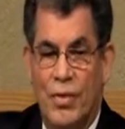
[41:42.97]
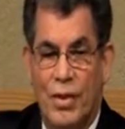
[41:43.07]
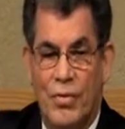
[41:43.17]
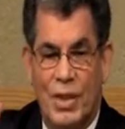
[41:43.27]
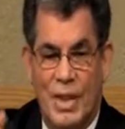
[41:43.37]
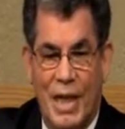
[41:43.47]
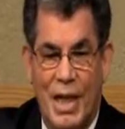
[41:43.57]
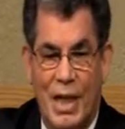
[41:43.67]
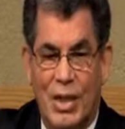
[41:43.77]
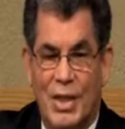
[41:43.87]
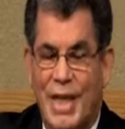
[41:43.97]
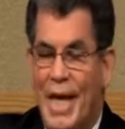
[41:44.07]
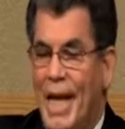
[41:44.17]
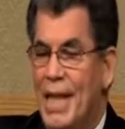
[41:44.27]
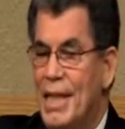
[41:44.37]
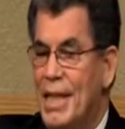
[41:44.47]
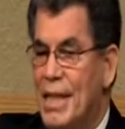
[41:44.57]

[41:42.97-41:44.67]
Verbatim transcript: the scales and